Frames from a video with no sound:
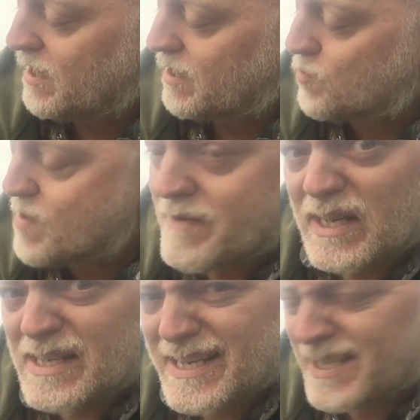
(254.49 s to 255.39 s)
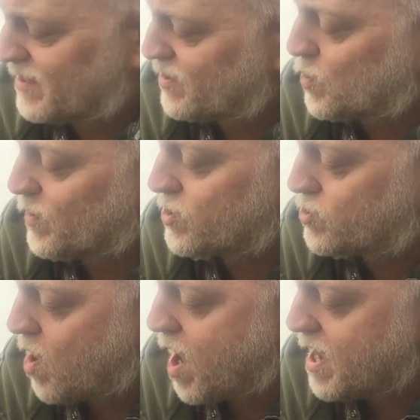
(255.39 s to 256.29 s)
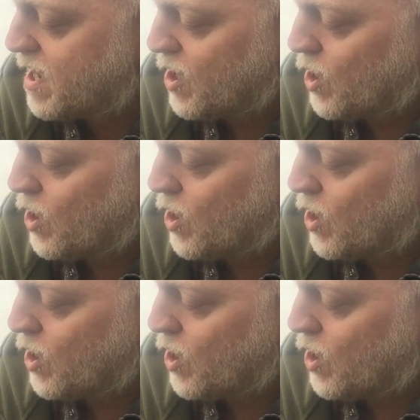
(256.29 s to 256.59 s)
you never listen to a dryer.